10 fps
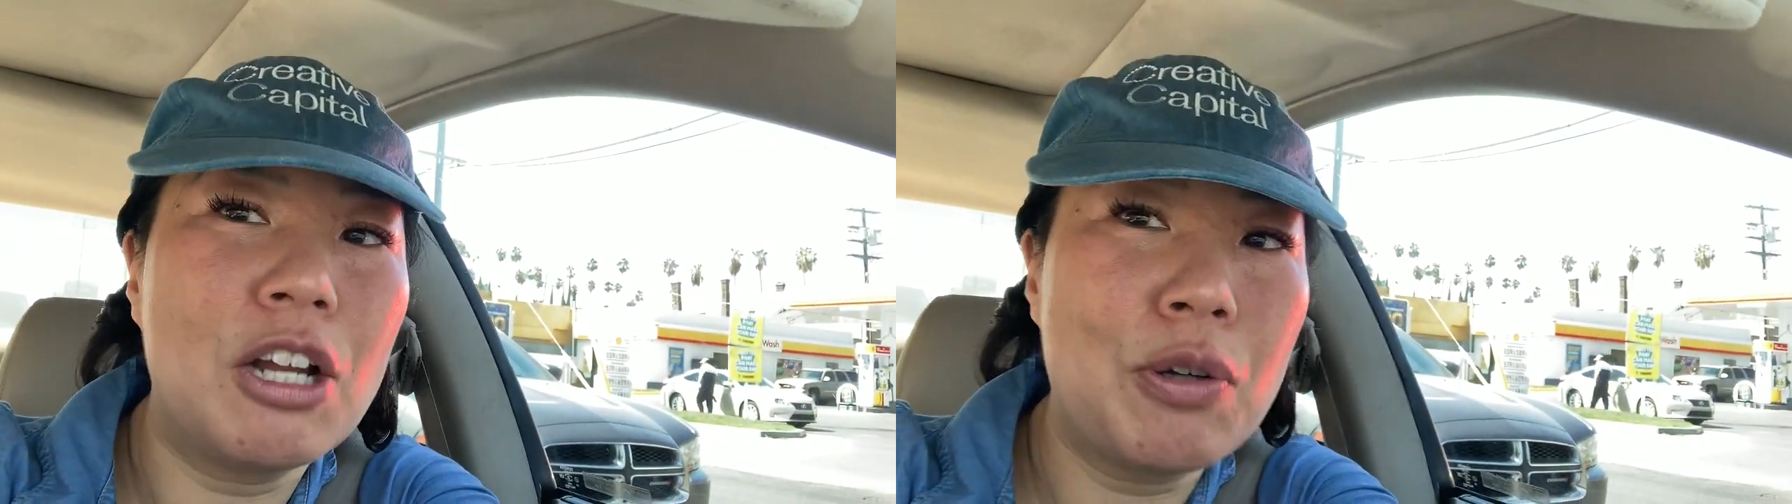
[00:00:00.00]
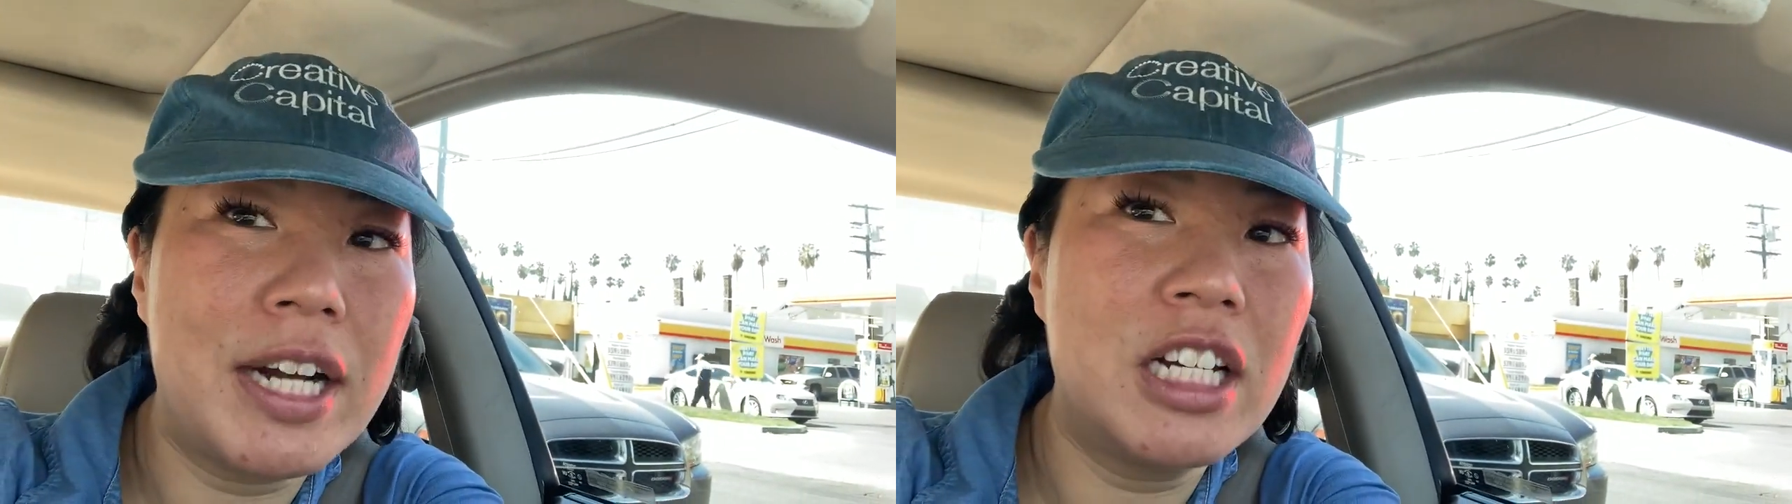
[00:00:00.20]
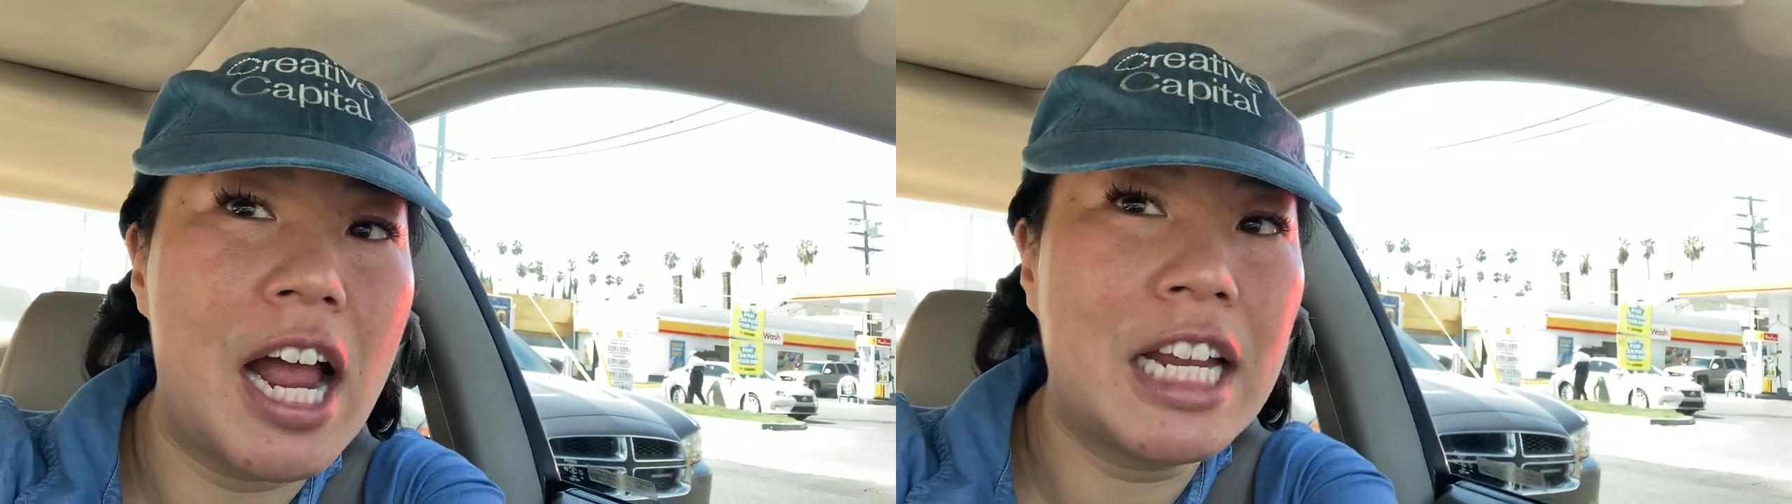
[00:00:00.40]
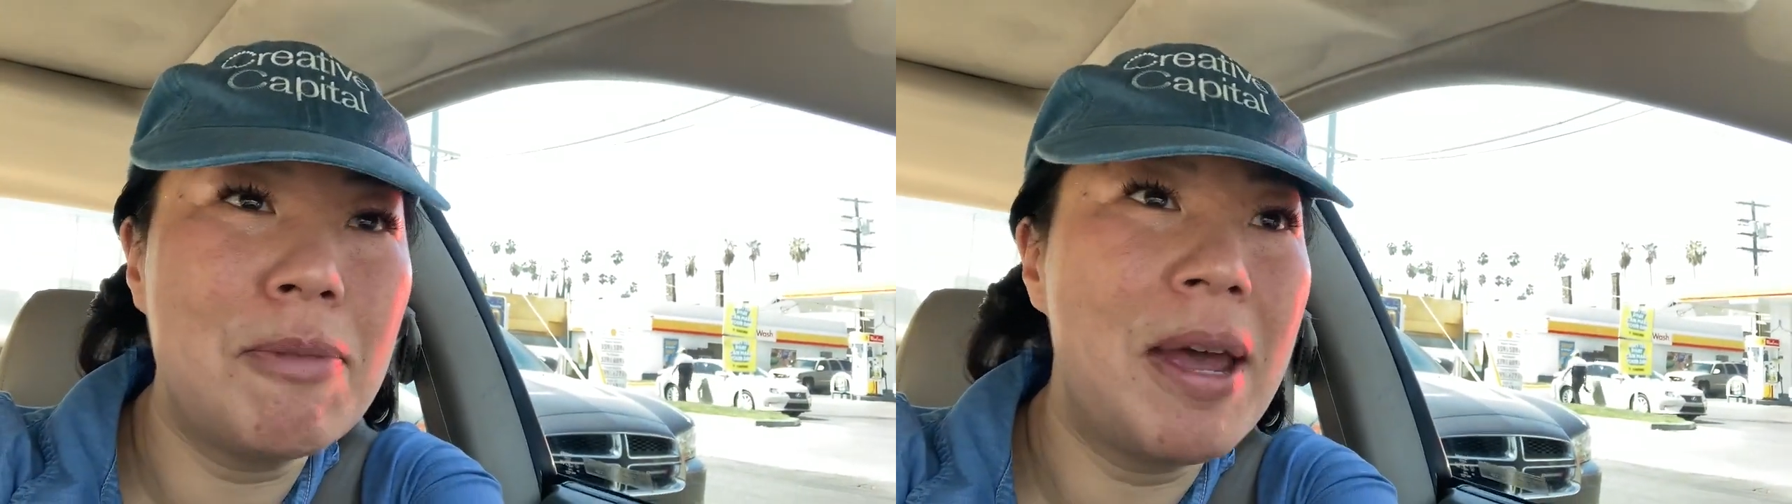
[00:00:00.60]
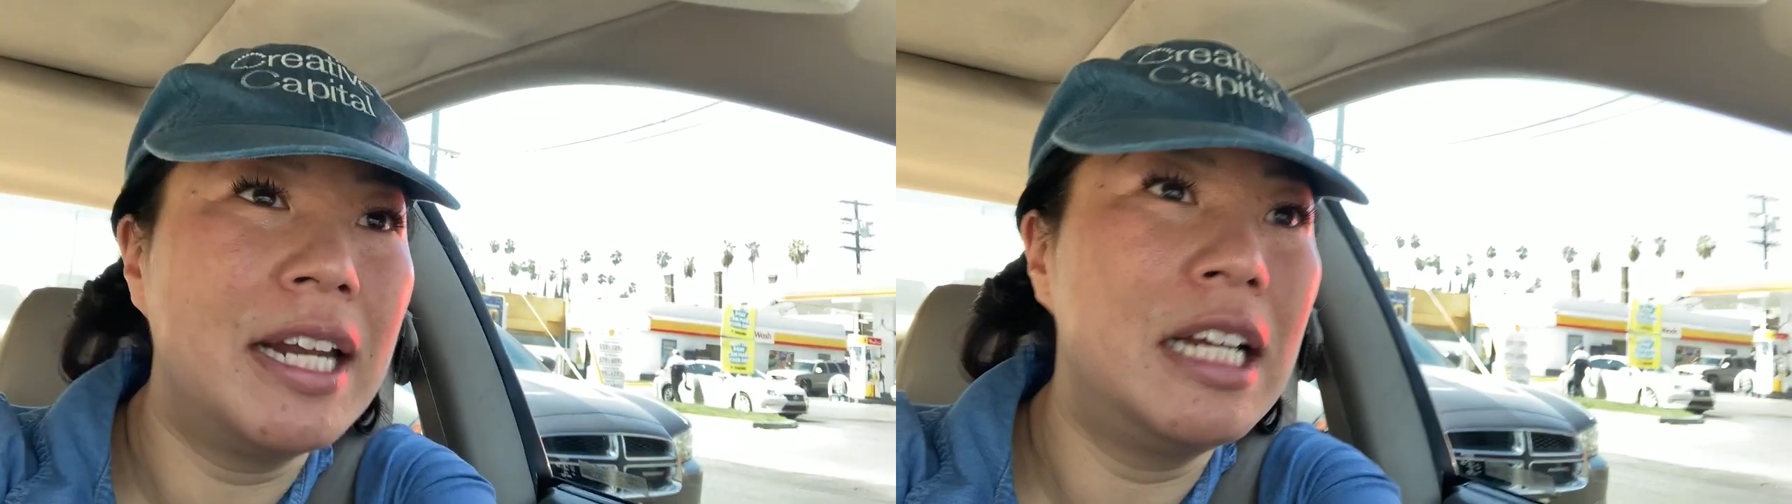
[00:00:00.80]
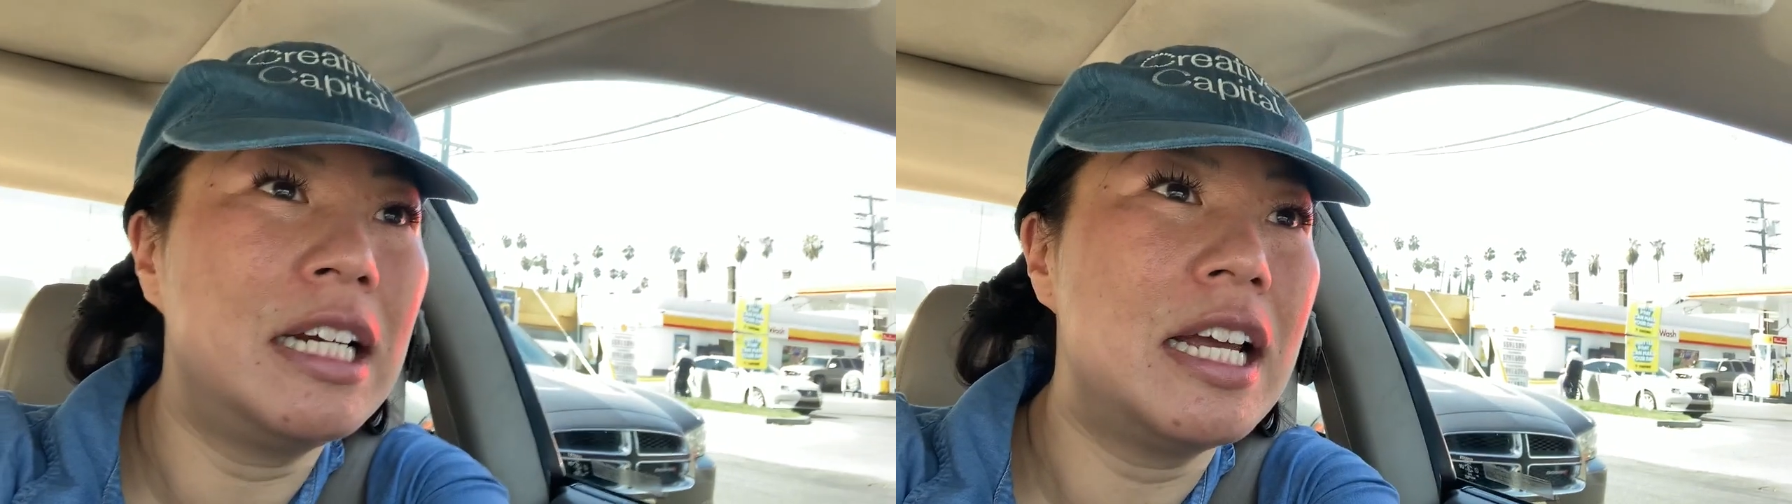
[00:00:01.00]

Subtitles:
try to document it.